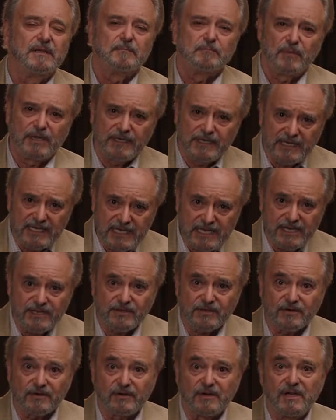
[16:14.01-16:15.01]
But
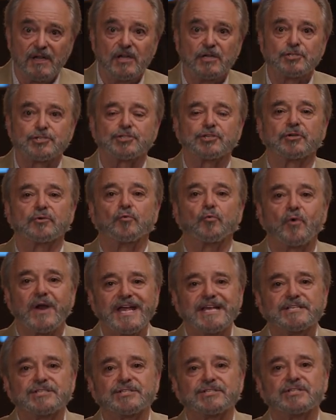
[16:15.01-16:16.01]
neither should
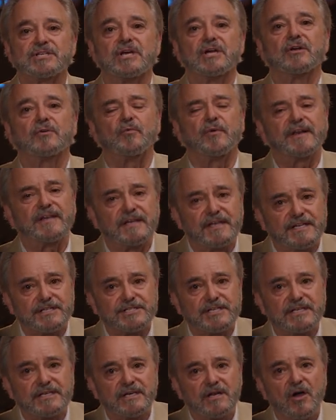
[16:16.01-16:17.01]
race,
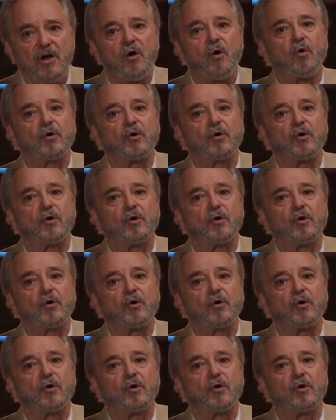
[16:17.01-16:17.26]
religion,